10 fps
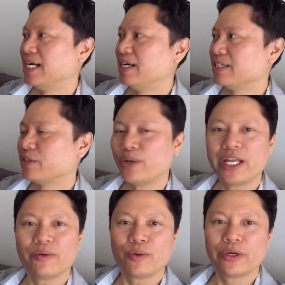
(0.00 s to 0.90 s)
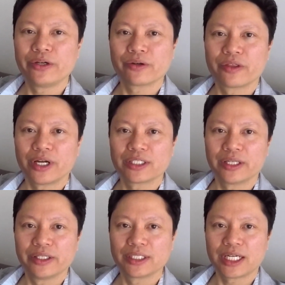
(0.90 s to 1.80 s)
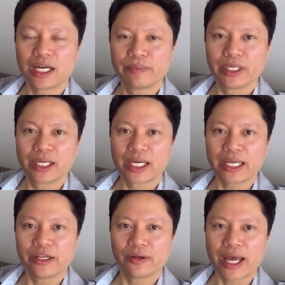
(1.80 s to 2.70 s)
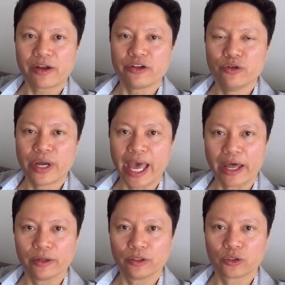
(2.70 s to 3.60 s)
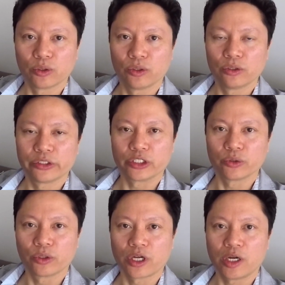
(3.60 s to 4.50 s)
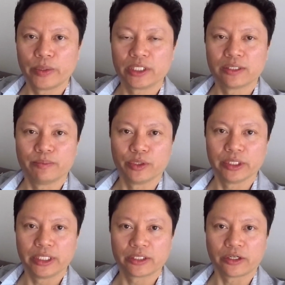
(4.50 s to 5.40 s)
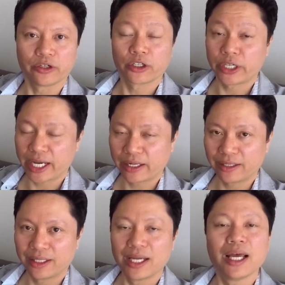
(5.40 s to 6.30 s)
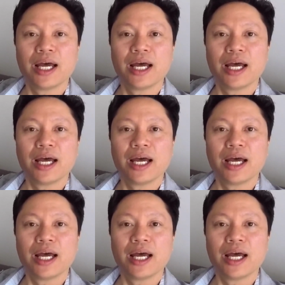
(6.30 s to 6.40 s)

So anyway, what are your thoughts on this topic? How do you handle trolls and troll comments and bullies on your channel?